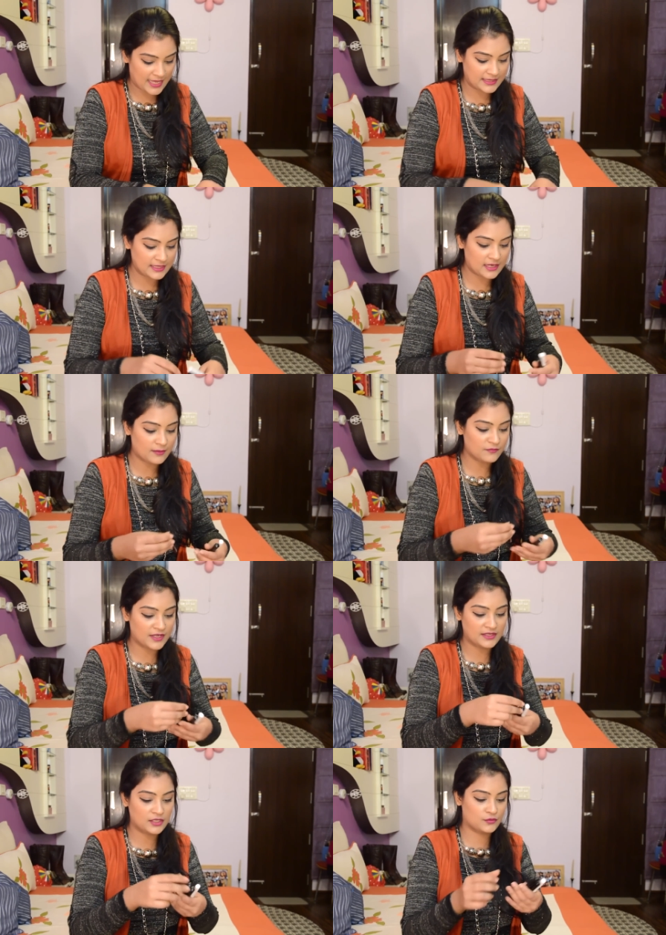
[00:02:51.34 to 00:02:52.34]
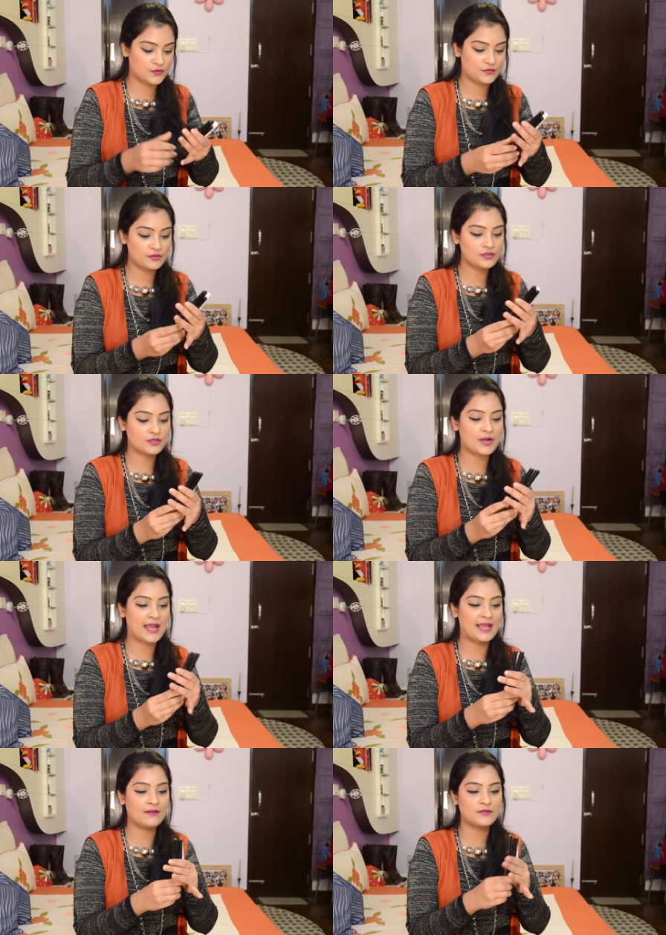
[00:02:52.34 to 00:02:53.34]
and they come very useful. So
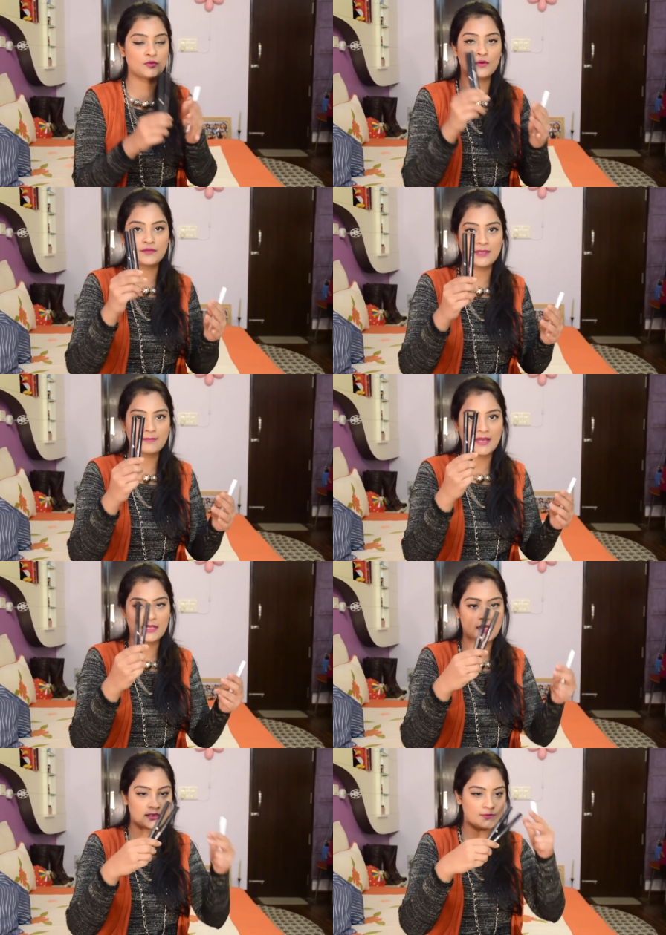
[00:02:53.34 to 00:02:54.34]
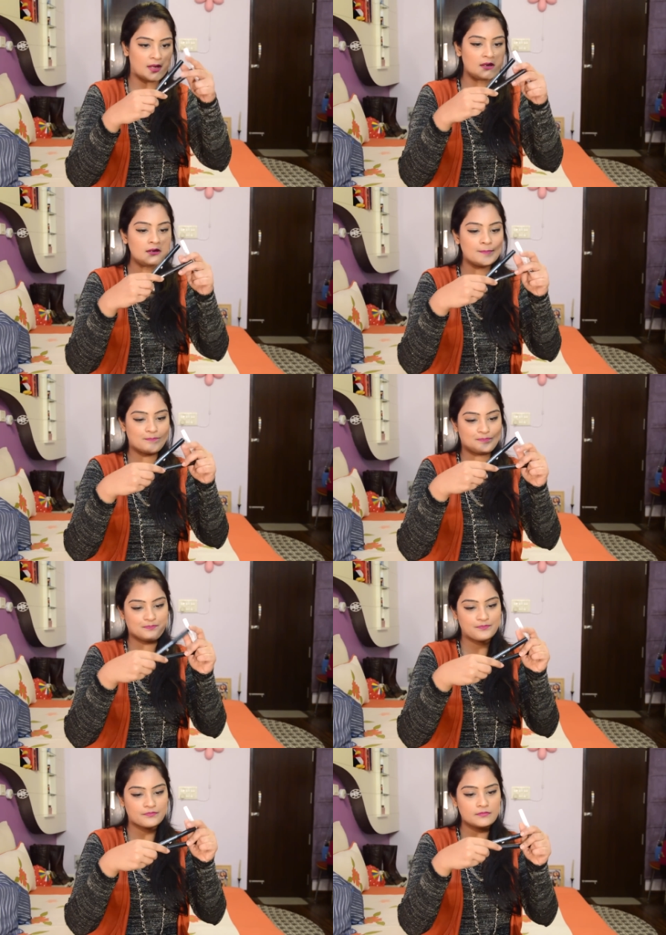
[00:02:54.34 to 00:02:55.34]
I have two of them by Colorbar.
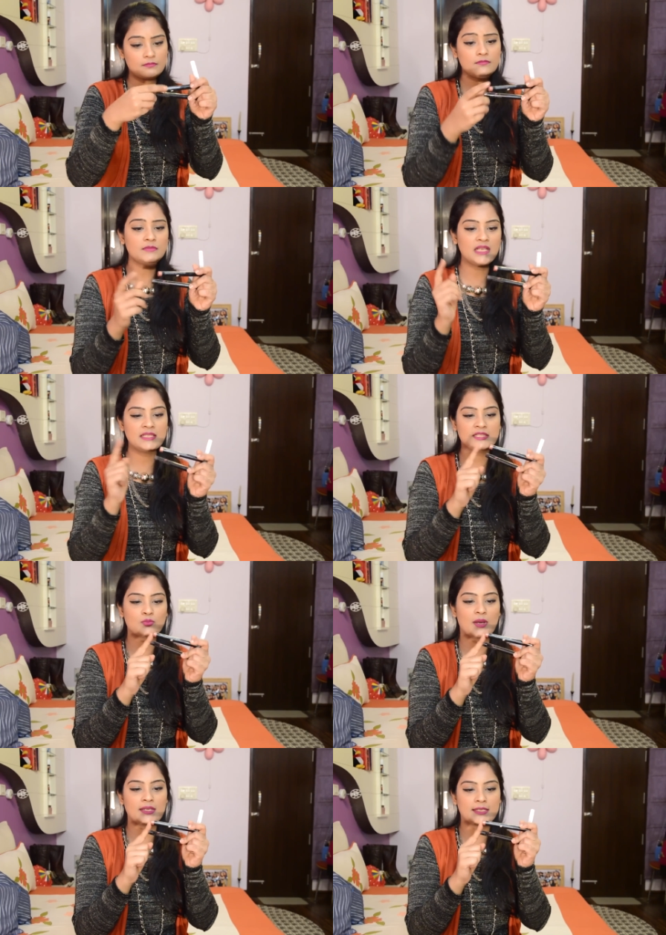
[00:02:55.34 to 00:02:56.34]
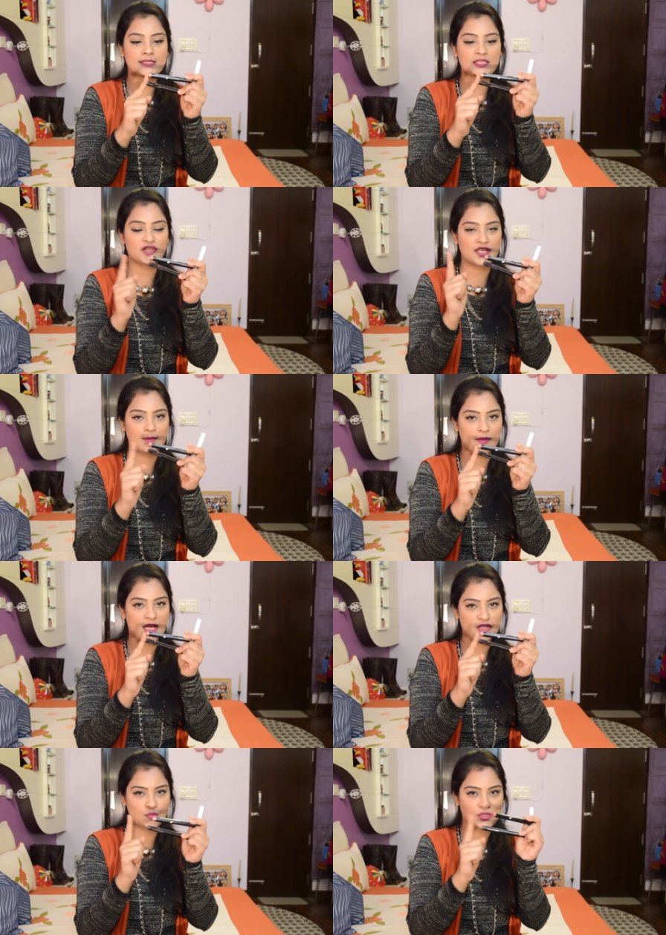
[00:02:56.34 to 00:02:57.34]
This one is in the shade
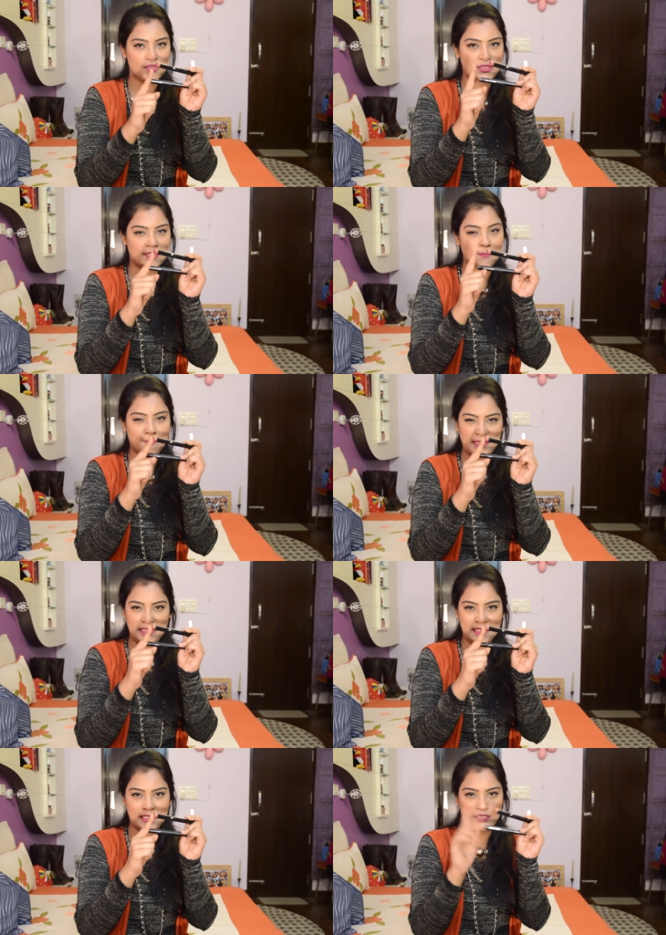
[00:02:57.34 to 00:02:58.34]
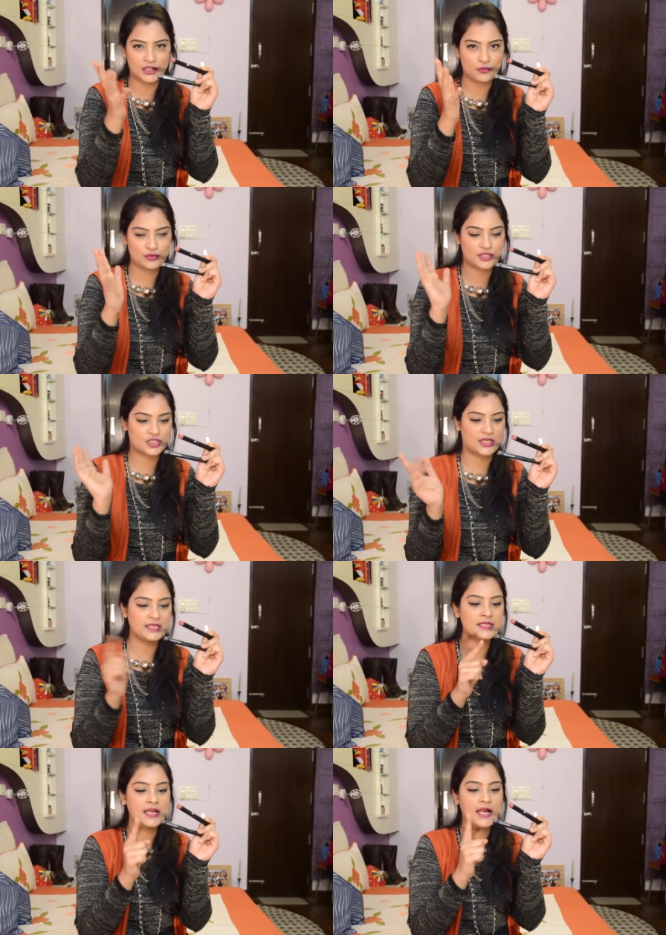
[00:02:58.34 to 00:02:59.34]
Blush, which is like a pink nude
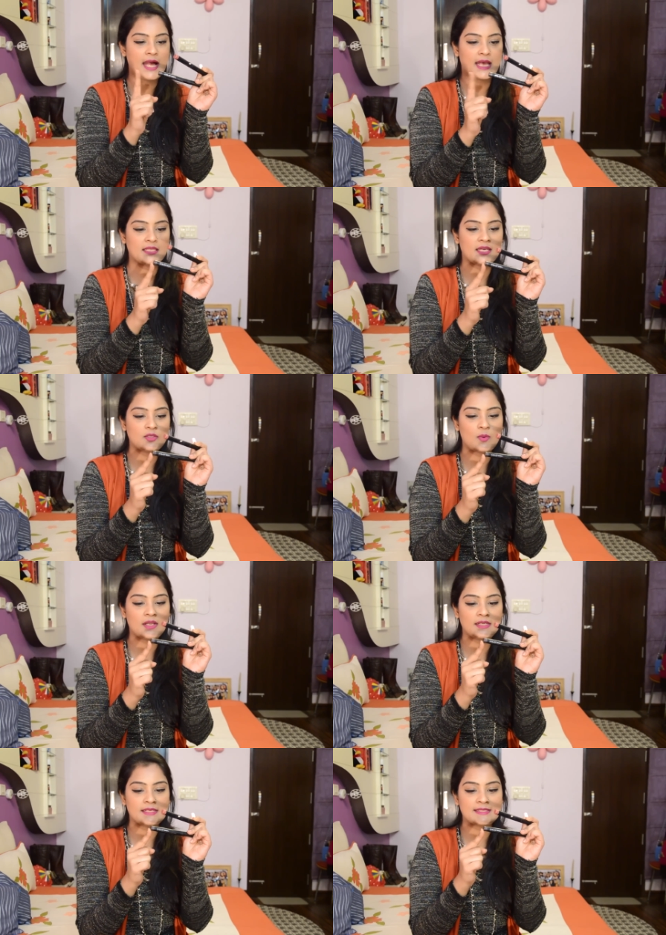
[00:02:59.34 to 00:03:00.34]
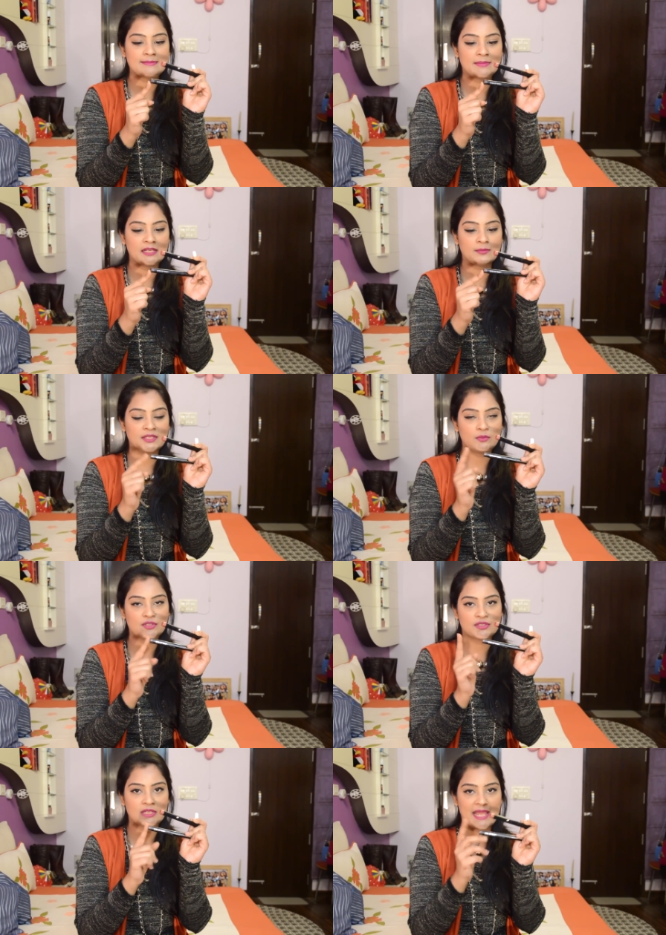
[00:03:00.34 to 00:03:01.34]
shade, and the other one is Mulberry,
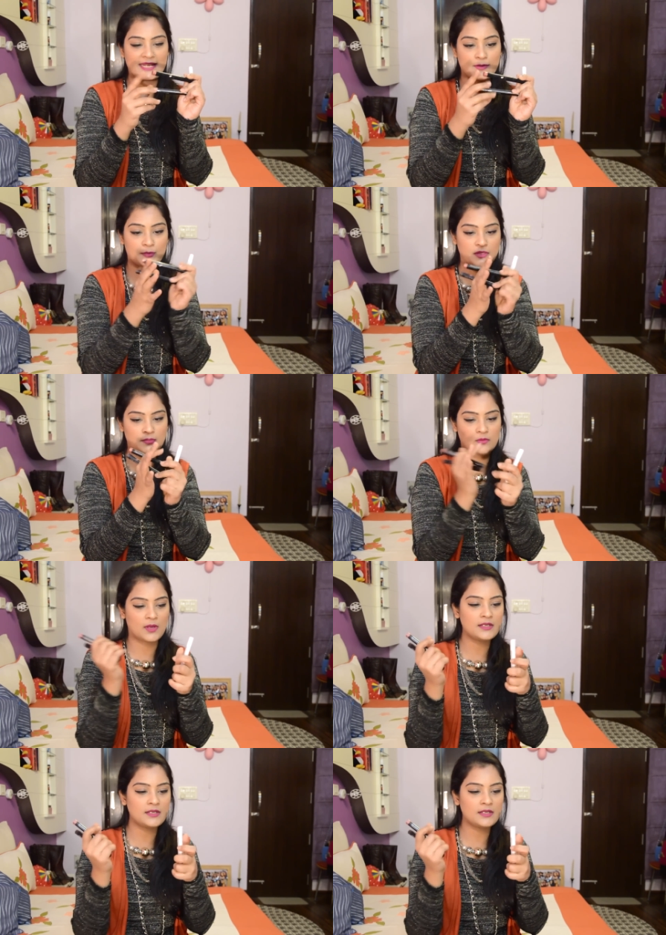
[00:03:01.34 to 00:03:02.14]
which is a light purple